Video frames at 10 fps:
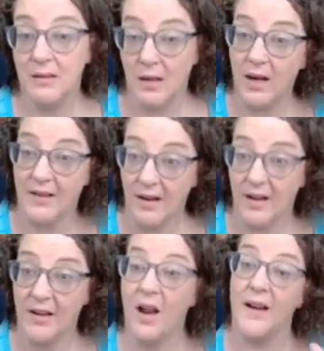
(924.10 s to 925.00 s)
on and
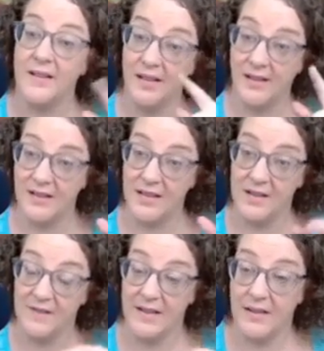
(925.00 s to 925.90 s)
on and on in an
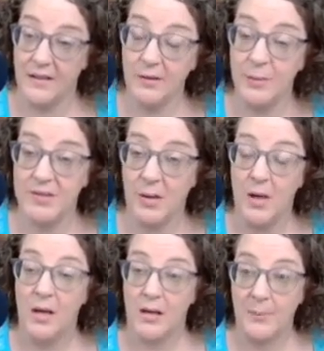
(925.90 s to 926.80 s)
infinity loop. So
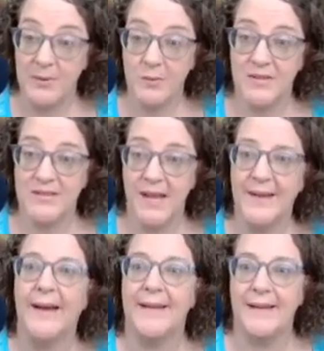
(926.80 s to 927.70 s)
couples will
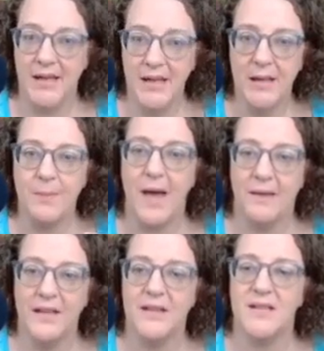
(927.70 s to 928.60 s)
say, I keep
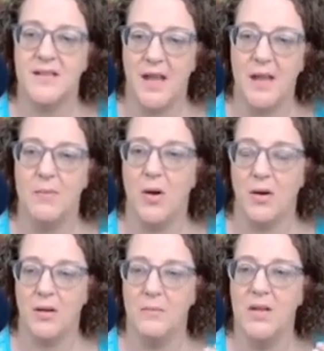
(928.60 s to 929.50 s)
having the same
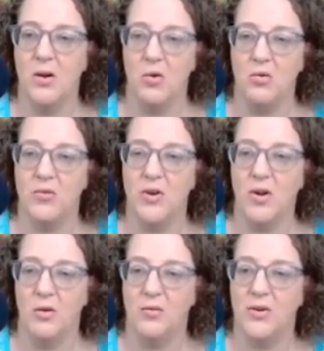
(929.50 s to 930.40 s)
argument over
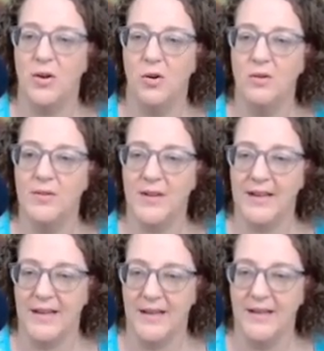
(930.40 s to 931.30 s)
and over and over
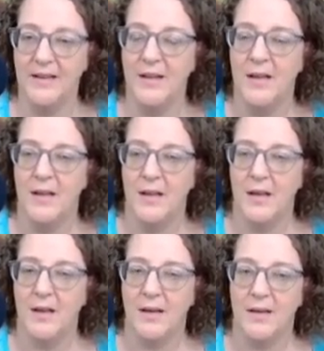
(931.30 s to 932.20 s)
again.
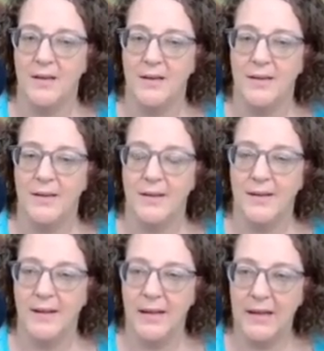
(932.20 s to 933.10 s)

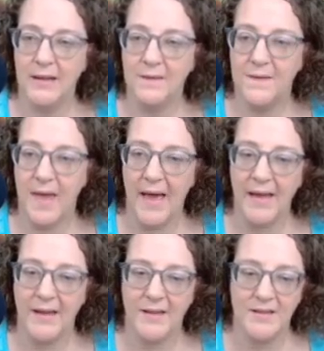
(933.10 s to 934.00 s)
If
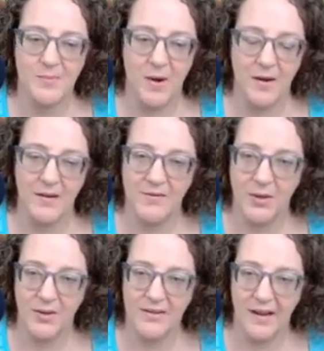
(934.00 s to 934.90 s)
that is part of
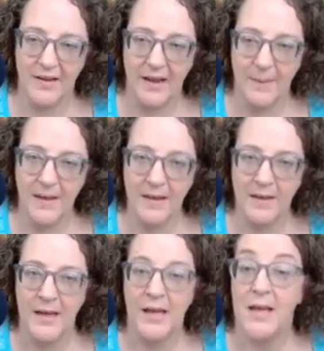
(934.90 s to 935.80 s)
your
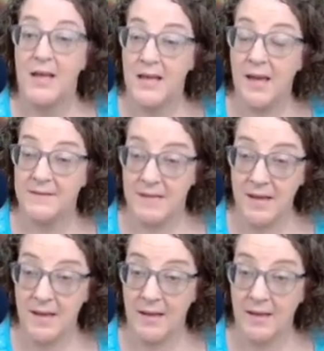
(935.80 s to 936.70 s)
dynamic, EFT
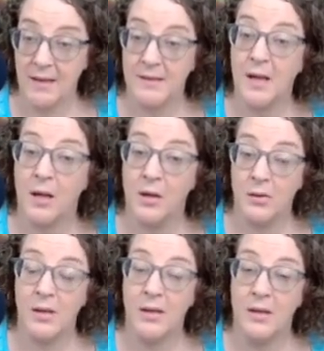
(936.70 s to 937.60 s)
is a
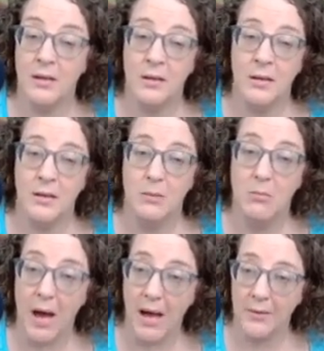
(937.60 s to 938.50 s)
good
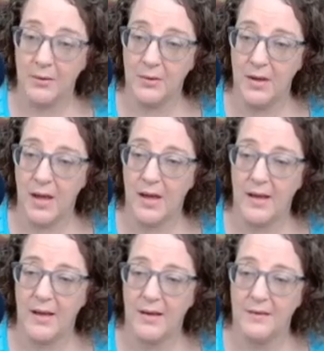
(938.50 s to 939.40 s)
model
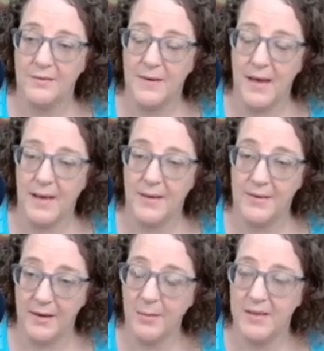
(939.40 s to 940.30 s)
of
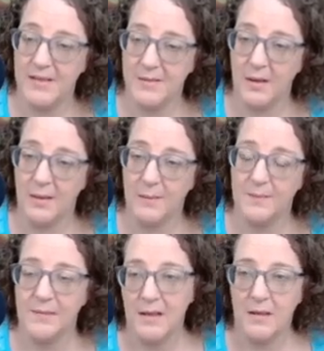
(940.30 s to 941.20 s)
therapist.
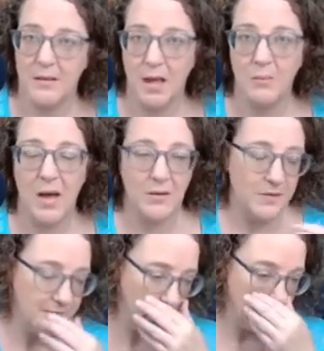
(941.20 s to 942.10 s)
Not a model
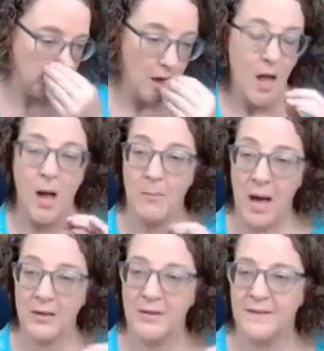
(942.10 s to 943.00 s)
of therapist, a
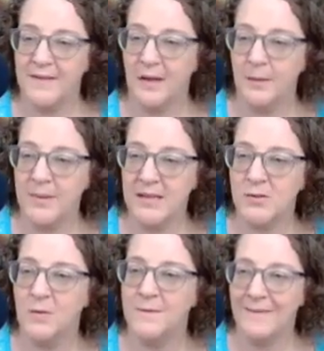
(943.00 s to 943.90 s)
model of therapy.
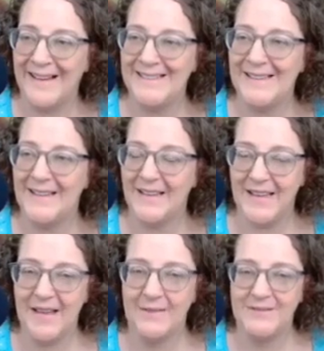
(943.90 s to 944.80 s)
So finding an
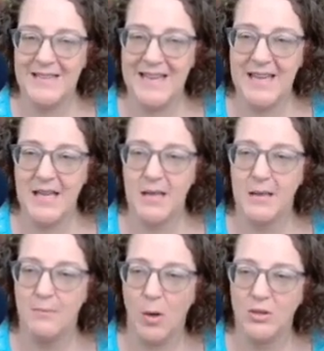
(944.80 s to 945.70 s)
EFT,
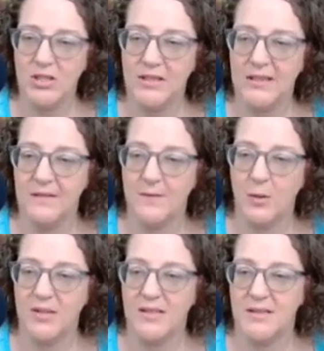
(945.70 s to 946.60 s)
emotionally
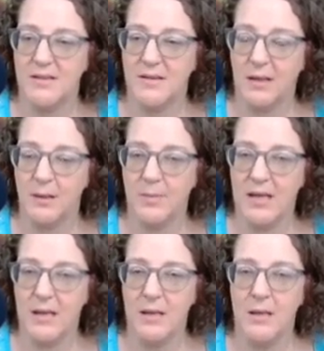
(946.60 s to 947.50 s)
focused
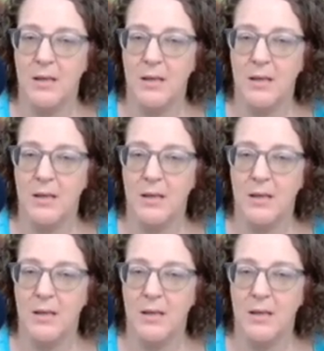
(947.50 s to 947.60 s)
therapy,